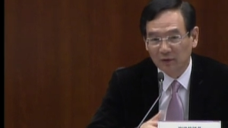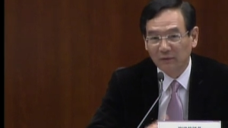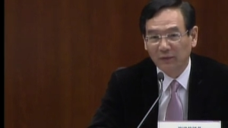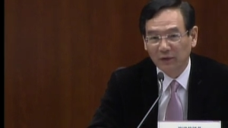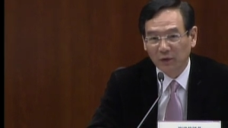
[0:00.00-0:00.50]

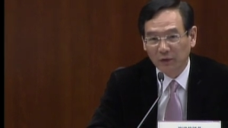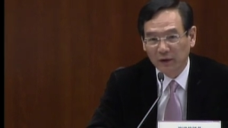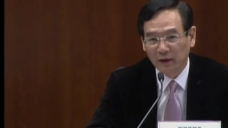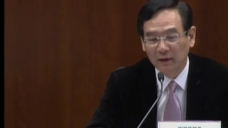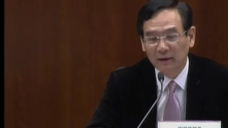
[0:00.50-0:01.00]
It's quite
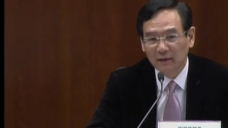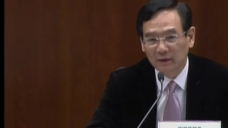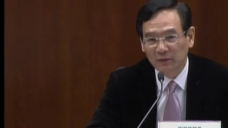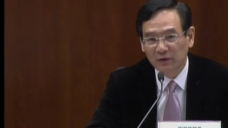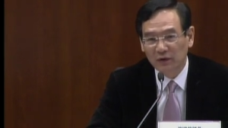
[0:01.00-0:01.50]
easy.
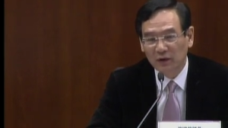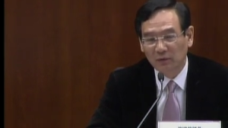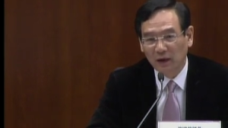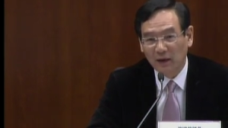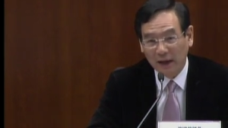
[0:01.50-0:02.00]
You only
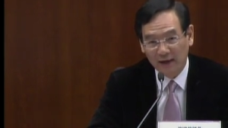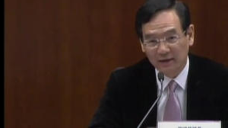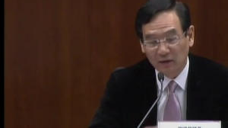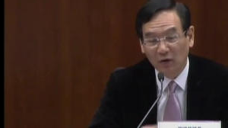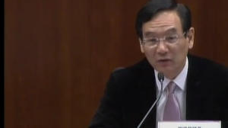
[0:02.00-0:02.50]
have to give
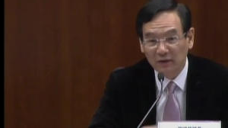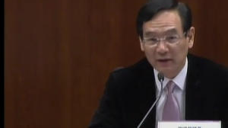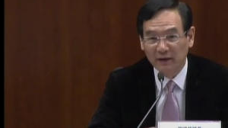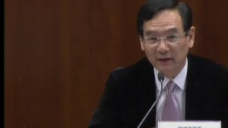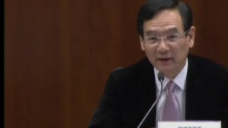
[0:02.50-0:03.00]
us a
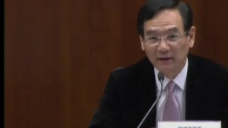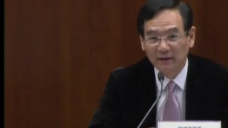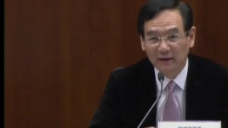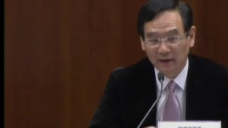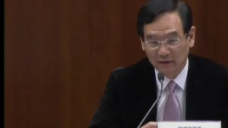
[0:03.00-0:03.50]
table.
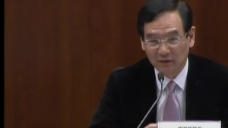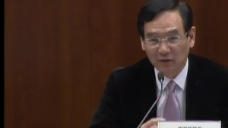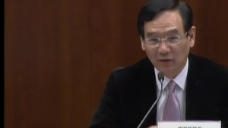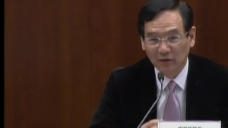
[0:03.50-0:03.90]
And if you